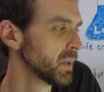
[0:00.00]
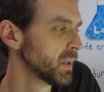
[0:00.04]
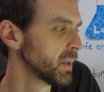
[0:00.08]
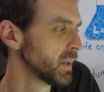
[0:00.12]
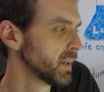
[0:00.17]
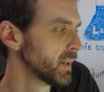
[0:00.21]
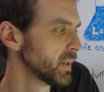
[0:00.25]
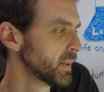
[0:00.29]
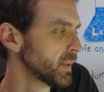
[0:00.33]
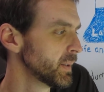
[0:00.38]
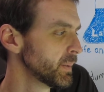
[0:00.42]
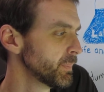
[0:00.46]

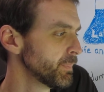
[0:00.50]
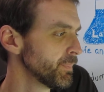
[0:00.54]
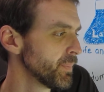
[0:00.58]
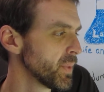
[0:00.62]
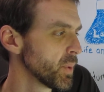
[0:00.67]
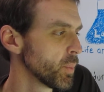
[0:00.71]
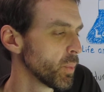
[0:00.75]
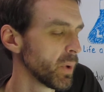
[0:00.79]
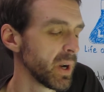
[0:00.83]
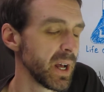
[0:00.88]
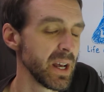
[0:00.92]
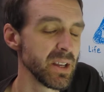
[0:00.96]
Um,
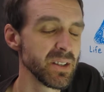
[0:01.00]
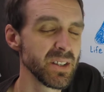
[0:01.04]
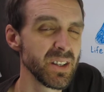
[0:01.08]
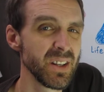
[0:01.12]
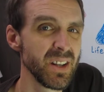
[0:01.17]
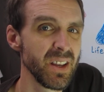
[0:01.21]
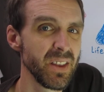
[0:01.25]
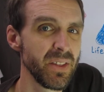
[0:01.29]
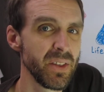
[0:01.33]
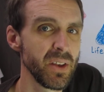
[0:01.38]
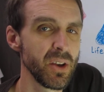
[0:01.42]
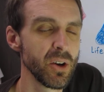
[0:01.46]
when I was in
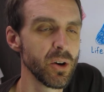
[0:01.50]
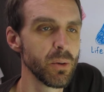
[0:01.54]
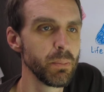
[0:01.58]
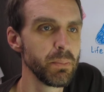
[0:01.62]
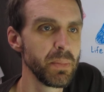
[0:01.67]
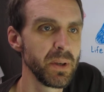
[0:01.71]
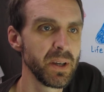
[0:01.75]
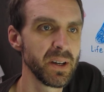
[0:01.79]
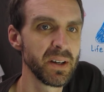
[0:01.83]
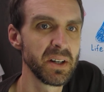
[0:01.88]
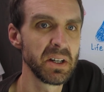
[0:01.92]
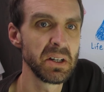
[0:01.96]

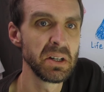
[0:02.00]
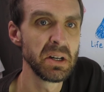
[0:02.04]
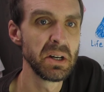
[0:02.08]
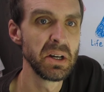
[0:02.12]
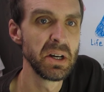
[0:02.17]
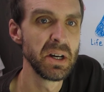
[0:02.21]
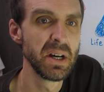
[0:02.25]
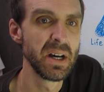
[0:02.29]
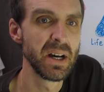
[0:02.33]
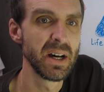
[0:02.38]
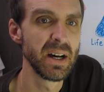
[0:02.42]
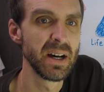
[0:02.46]
Ethiopia,
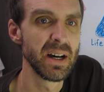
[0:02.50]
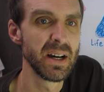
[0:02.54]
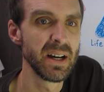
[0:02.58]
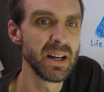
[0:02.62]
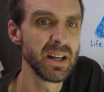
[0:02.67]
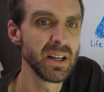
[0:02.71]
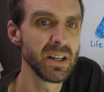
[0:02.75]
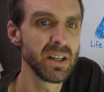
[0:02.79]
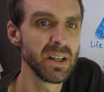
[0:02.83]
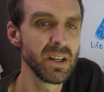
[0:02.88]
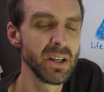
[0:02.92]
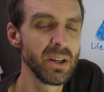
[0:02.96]

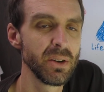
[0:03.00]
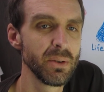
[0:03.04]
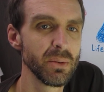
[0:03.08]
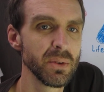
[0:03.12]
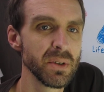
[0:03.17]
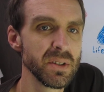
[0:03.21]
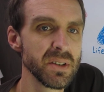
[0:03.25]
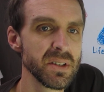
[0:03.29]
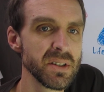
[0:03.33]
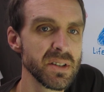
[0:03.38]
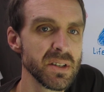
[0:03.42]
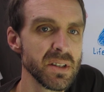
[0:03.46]
uh, it
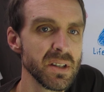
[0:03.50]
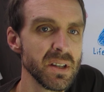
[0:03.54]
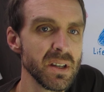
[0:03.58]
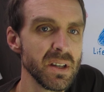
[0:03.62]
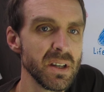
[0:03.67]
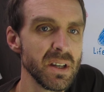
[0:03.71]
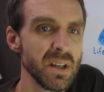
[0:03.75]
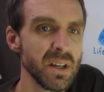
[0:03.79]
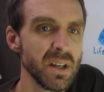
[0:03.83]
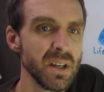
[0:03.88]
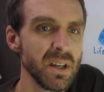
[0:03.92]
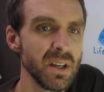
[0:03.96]
was
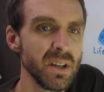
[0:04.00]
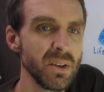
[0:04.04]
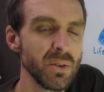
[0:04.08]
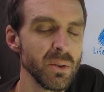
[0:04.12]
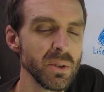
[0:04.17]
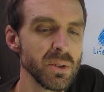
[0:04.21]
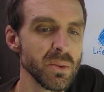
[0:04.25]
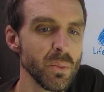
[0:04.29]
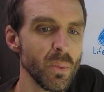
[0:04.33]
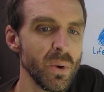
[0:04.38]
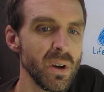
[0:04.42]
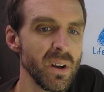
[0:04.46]
it
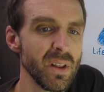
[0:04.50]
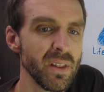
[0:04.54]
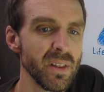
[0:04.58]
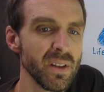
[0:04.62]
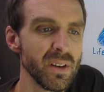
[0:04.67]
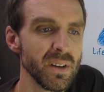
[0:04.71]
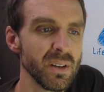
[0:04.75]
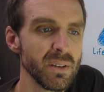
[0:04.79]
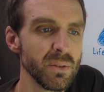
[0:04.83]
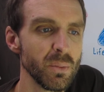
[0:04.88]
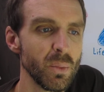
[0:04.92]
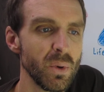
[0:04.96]
was one of
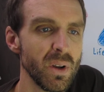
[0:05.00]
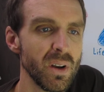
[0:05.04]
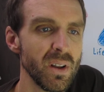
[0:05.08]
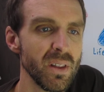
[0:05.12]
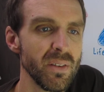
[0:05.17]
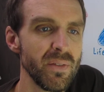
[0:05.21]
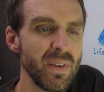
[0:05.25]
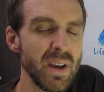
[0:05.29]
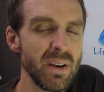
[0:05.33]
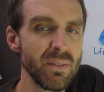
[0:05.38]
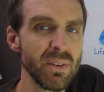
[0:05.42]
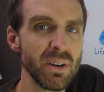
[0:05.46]
the one of the
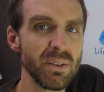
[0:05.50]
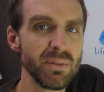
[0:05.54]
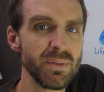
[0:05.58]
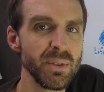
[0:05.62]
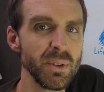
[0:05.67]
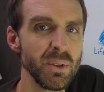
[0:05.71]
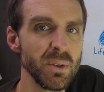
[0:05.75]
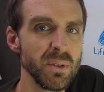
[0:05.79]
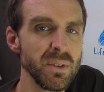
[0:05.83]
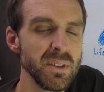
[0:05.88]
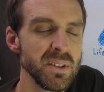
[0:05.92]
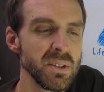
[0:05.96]
favorite
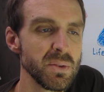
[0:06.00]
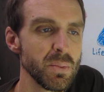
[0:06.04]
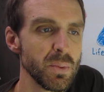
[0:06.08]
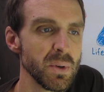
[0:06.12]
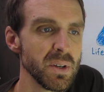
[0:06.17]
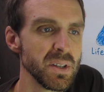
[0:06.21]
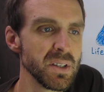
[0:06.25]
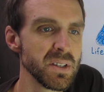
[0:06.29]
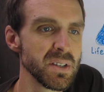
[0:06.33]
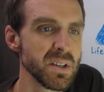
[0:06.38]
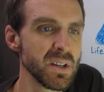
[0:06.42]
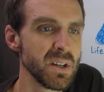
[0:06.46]
foods
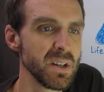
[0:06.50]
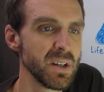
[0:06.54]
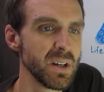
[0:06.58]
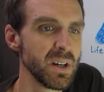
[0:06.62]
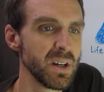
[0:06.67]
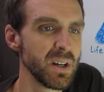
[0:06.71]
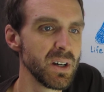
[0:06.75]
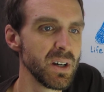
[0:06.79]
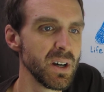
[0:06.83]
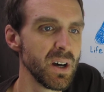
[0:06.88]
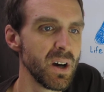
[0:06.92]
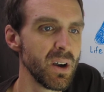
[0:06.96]
was
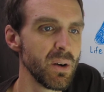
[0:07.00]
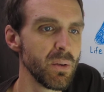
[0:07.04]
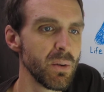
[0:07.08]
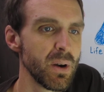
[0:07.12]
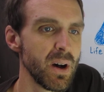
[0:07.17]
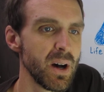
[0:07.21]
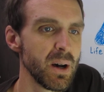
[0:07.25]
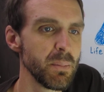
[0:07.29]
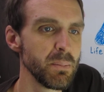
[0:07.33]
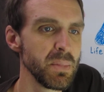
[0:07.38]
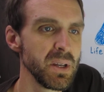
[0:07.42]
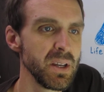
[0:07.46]
a, a,
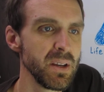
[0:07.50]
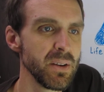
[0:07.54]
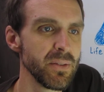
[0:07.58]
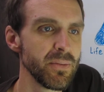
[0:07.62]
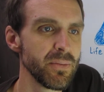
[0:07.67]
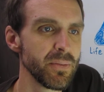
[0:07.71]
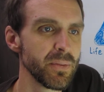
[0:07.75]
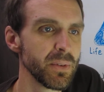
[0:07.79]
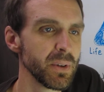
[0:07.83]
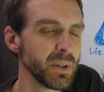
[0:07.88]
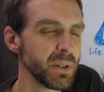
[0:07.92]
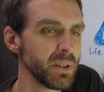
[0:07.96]
raw
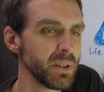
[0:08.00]
beef